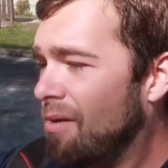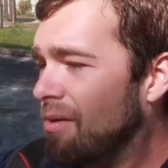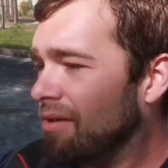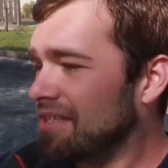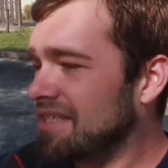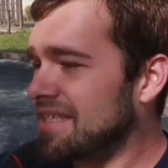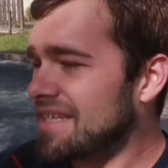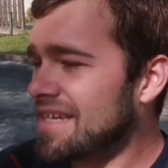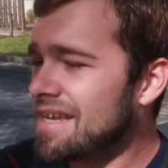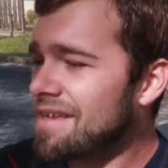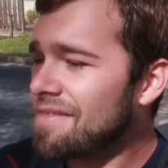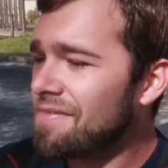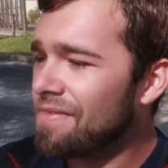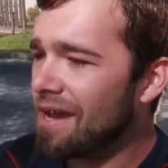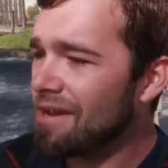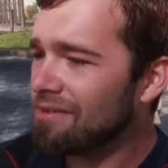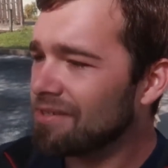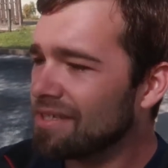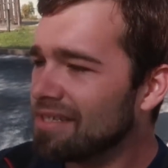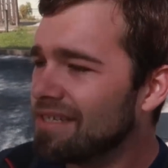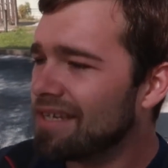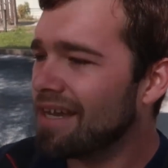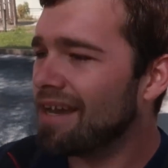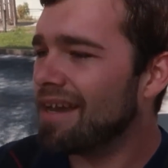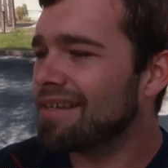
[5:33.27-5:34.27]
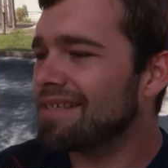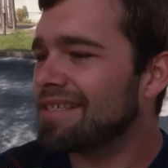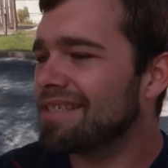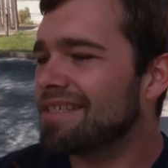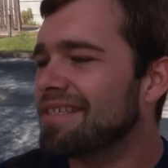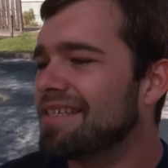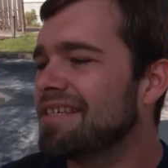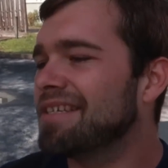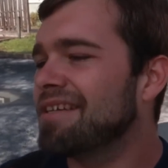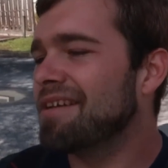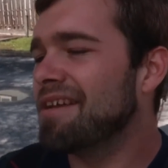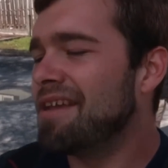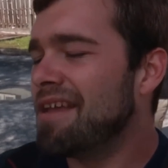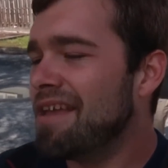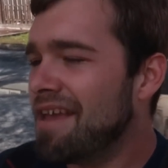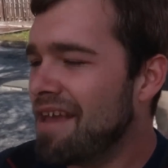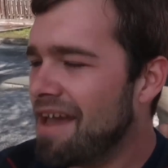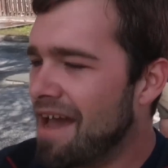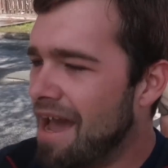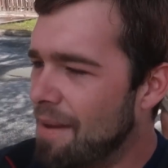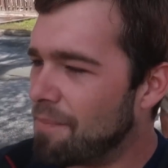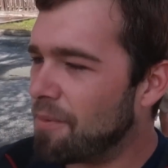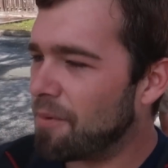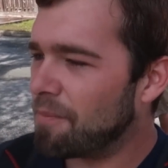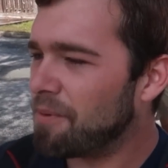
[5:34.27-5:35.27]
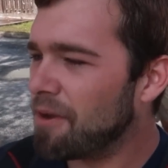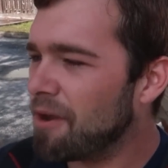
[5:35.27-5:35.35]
Let's see, Thousand Dust, Hyper